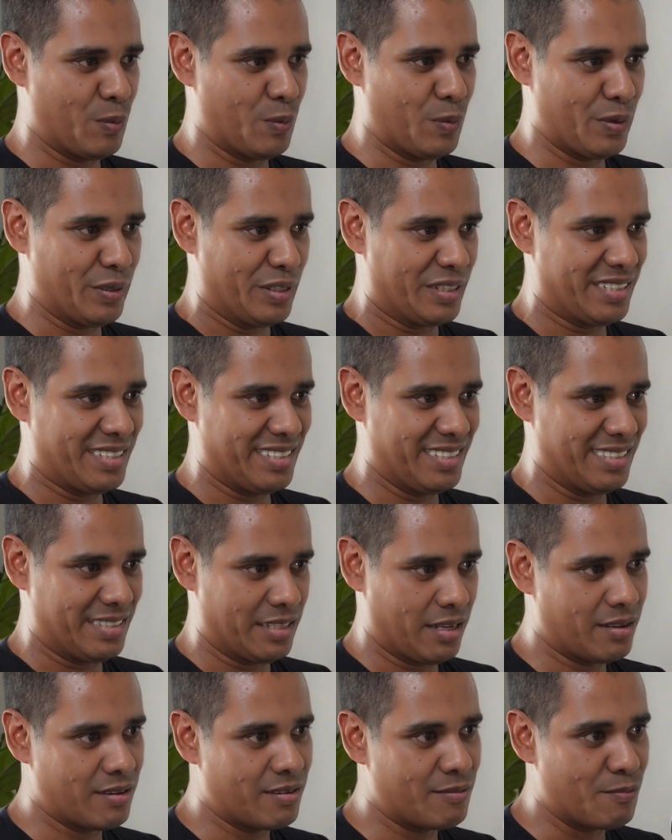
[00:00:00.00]
what
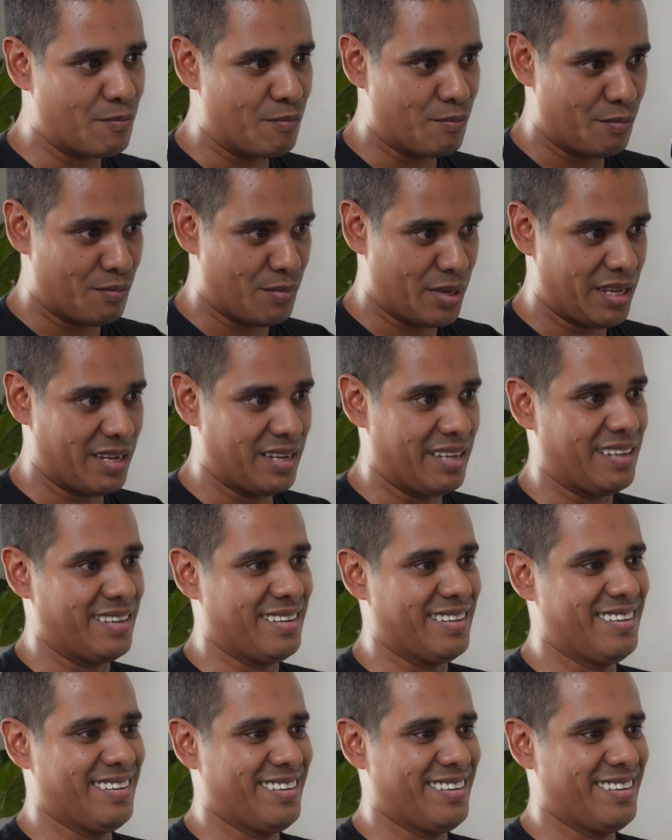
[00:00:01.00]
she's meaning.